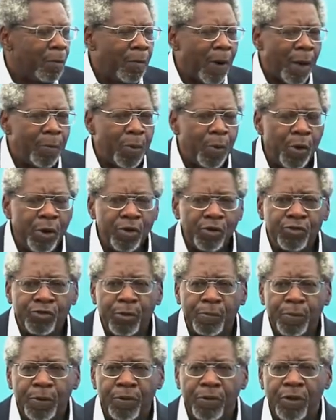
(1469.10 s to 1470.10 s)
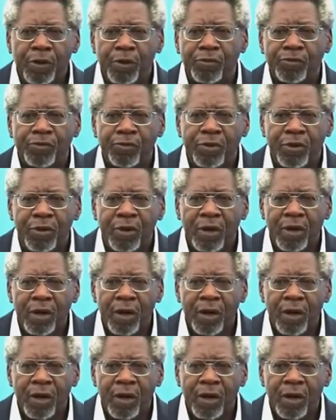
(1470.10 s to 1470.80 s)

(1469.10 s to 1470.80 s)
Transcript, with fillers: But my point is simply this